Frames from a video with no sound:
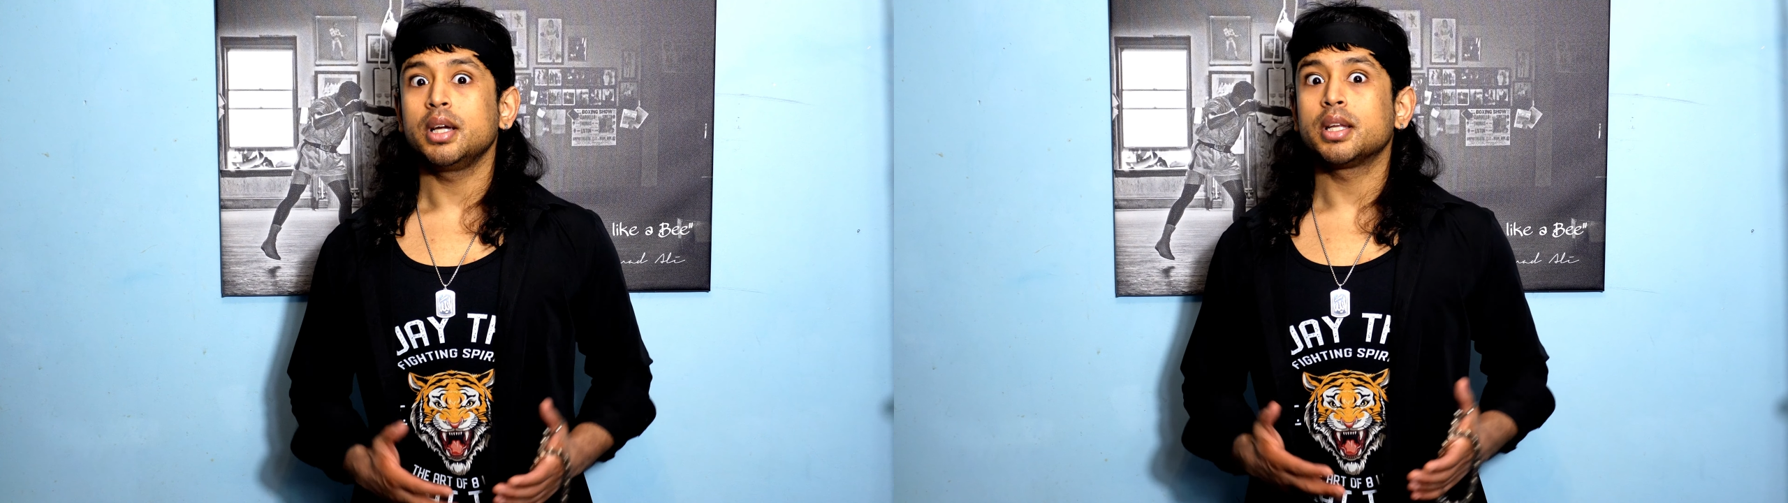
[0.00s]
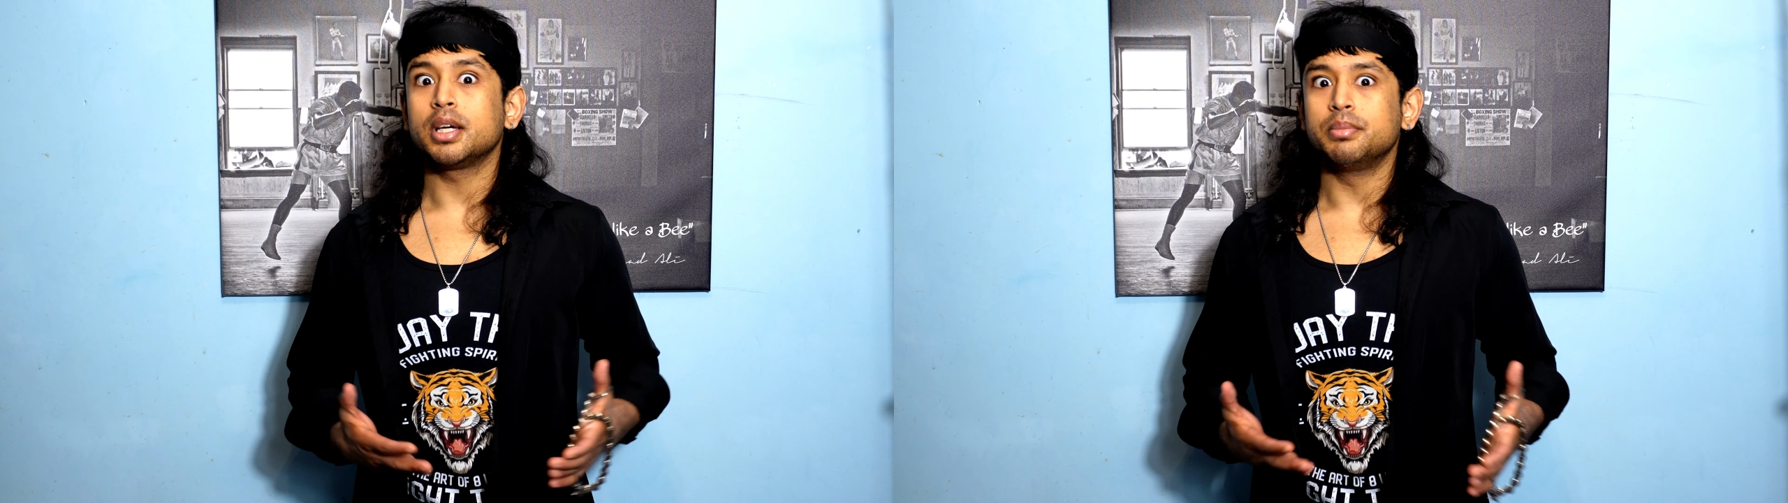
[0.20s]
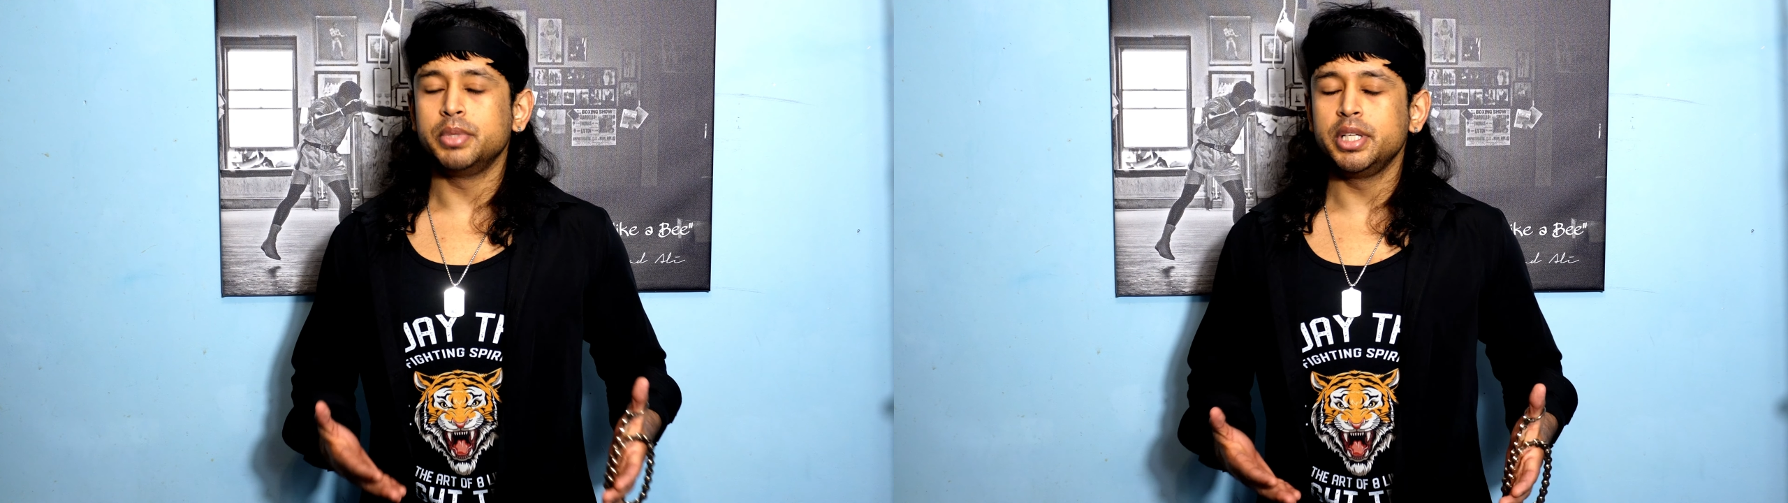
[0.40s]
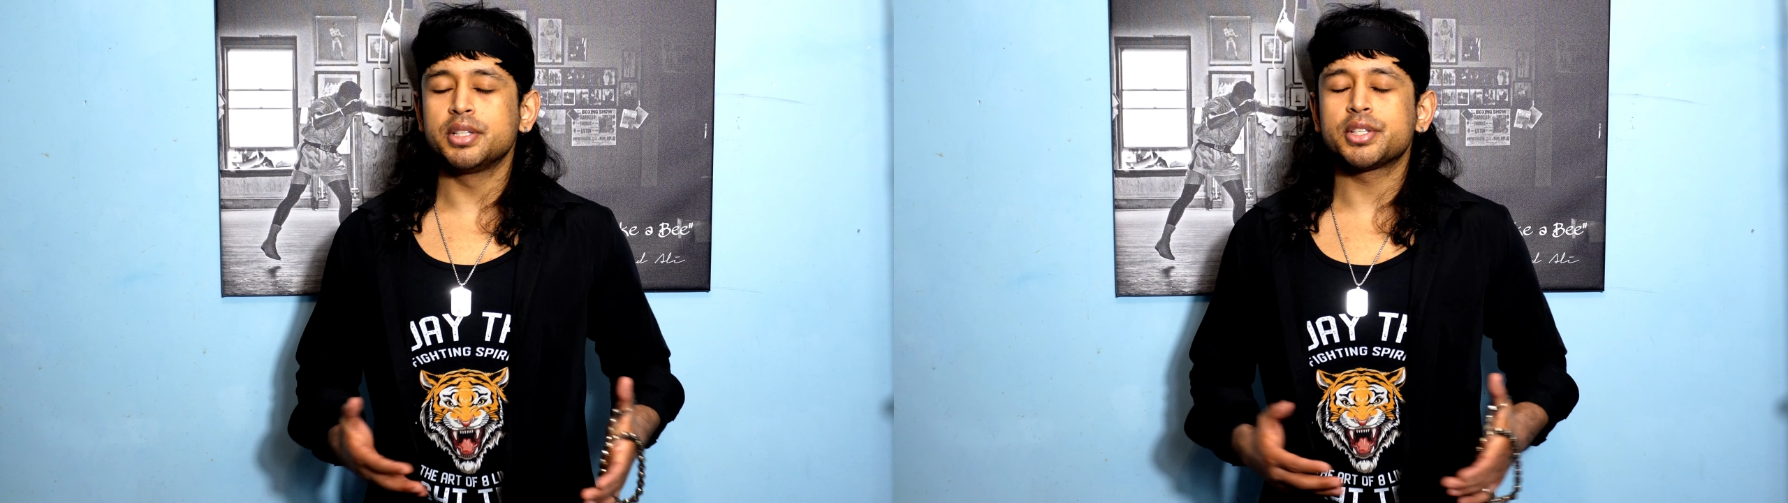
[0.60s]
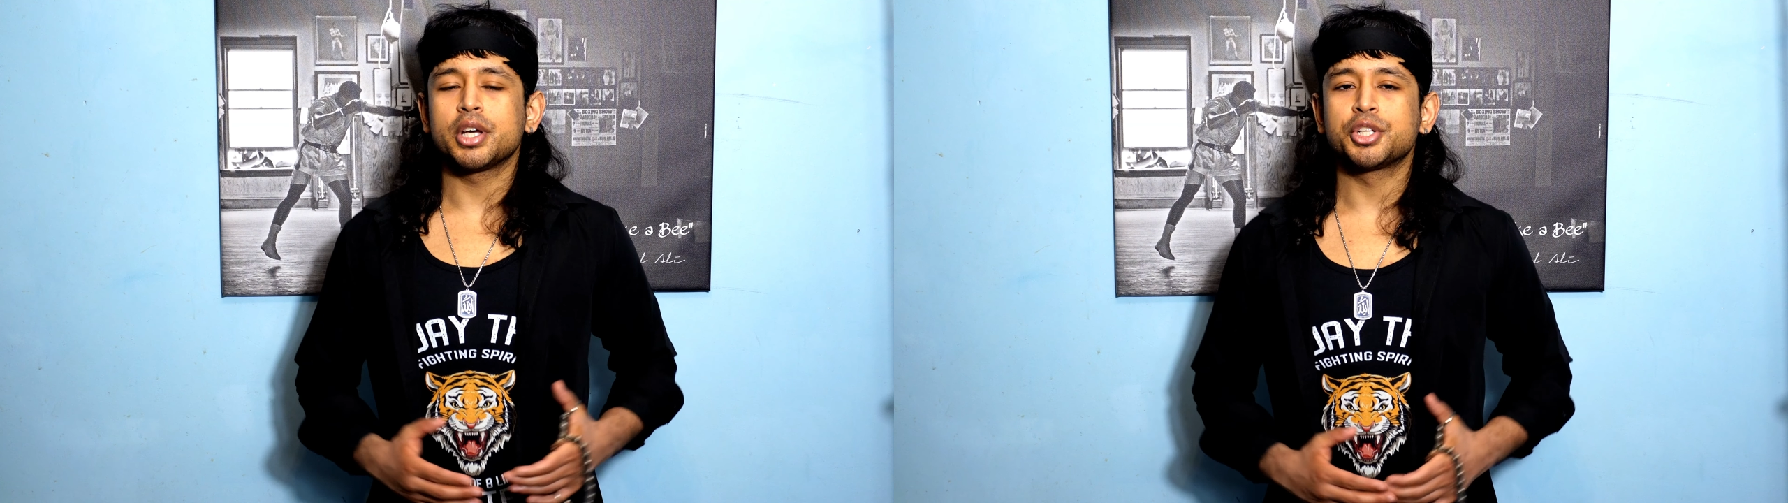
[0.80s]
And I mean
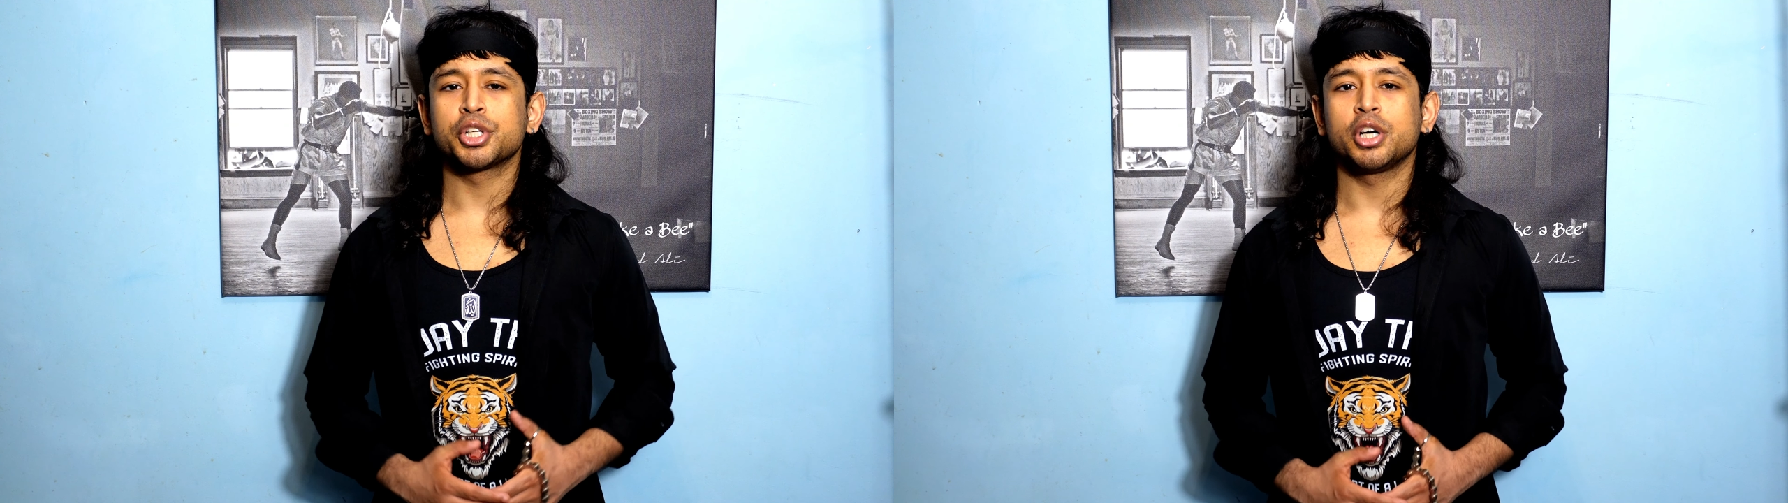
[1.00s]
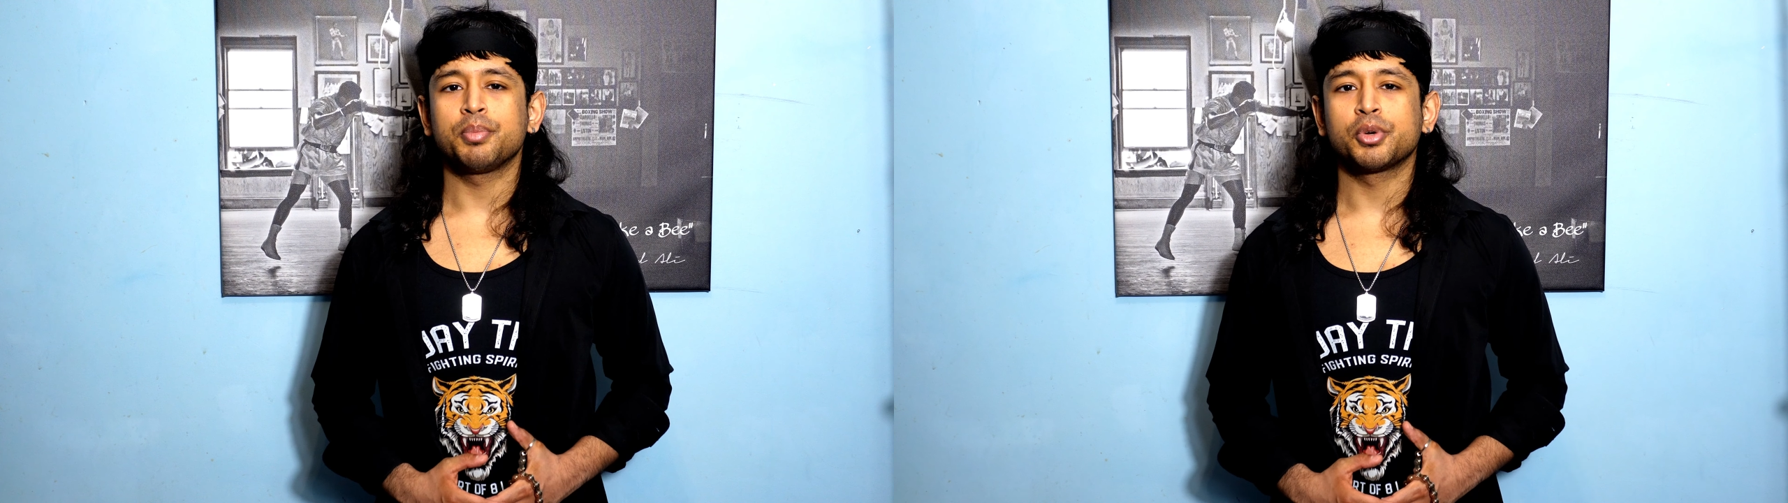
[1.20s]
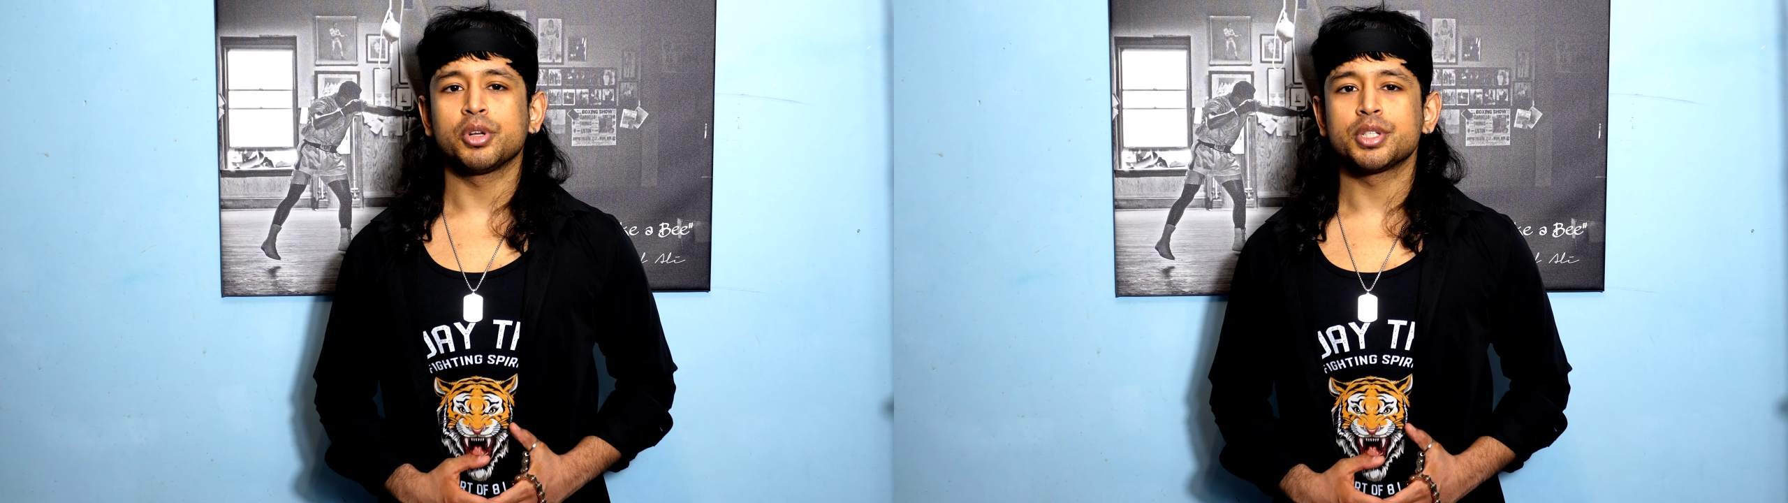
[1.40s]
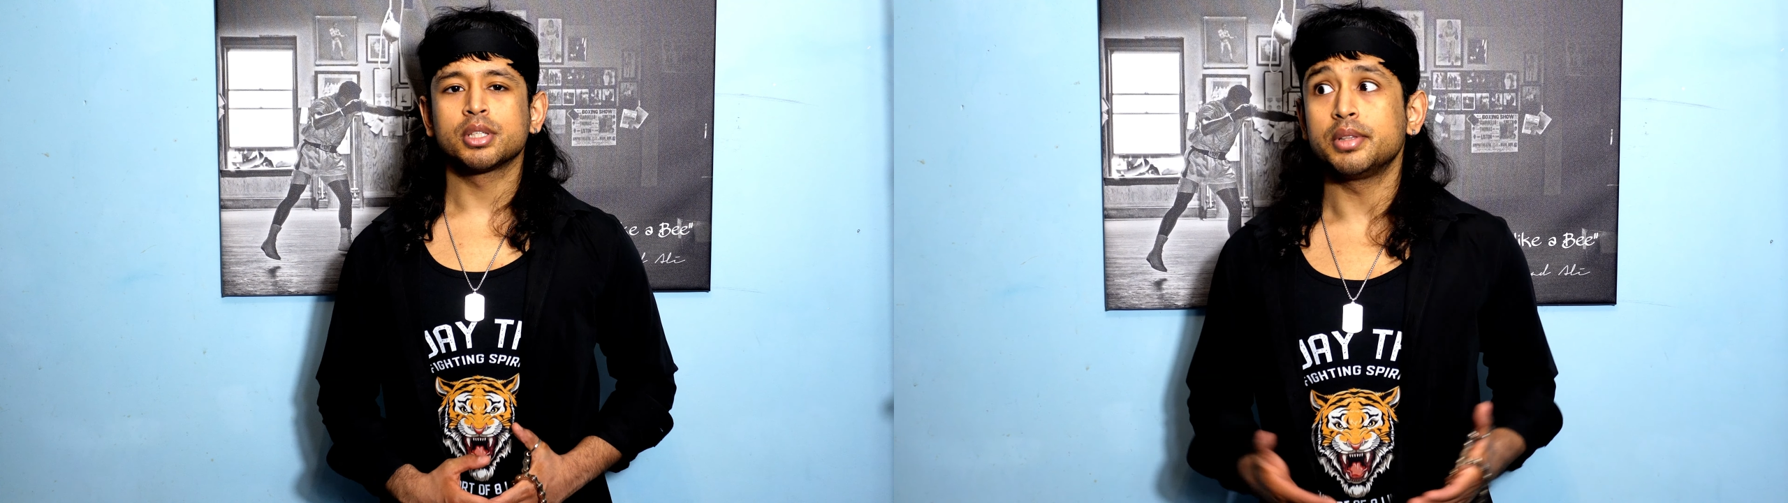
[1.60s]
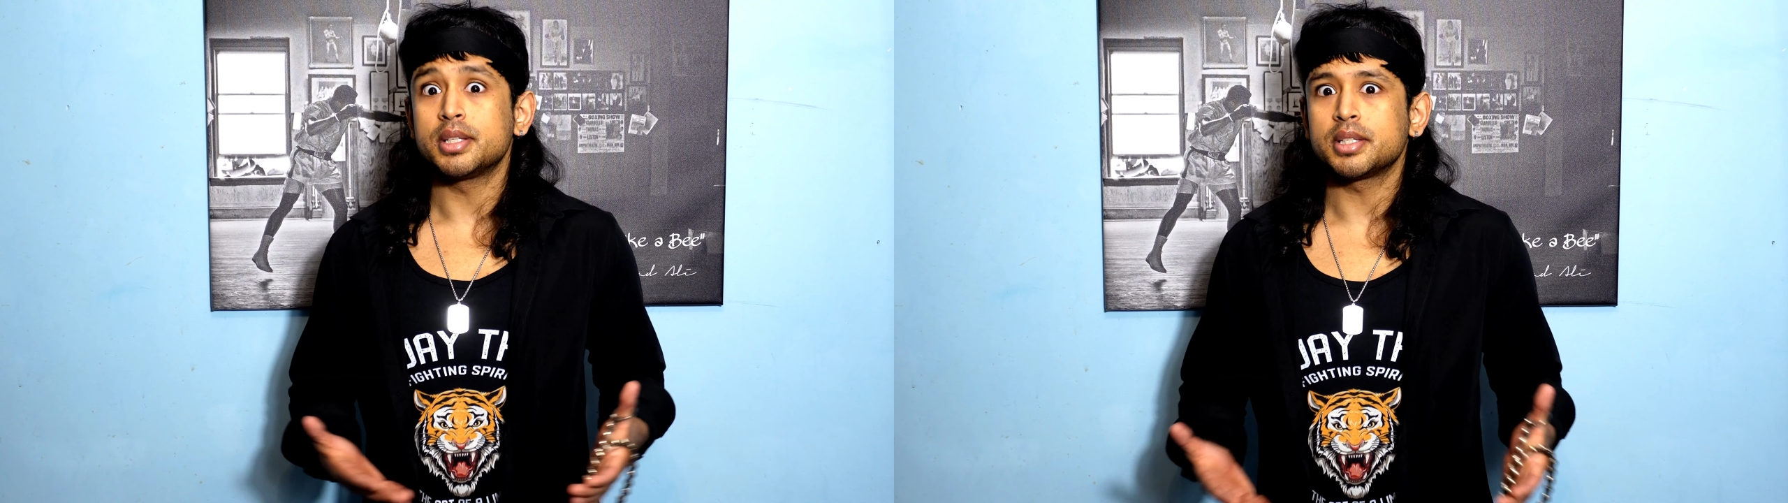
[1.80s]
search it up because
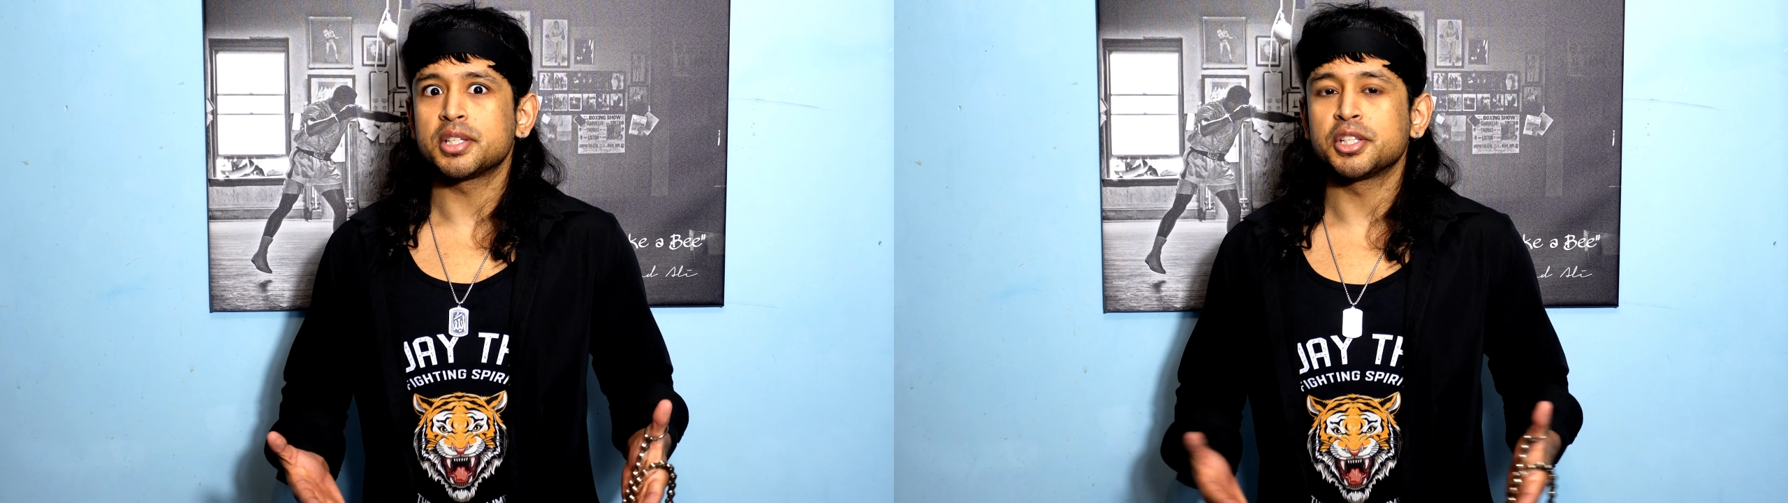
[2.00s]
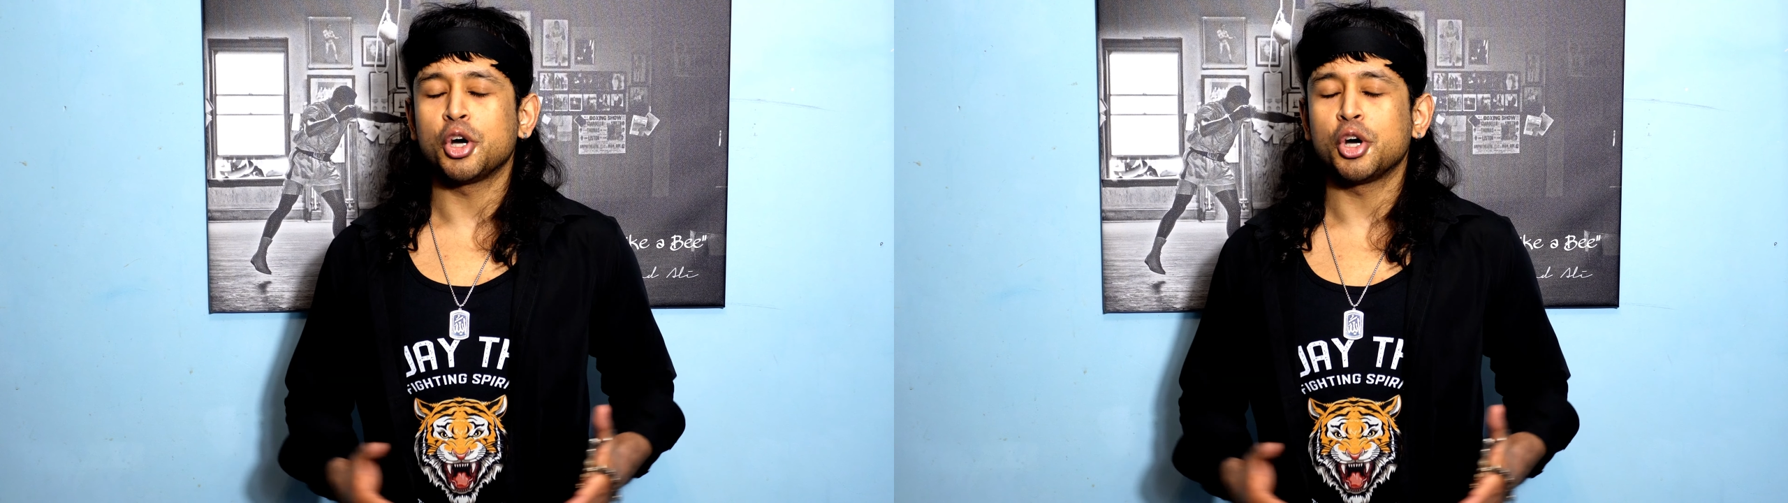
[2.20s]
this isn't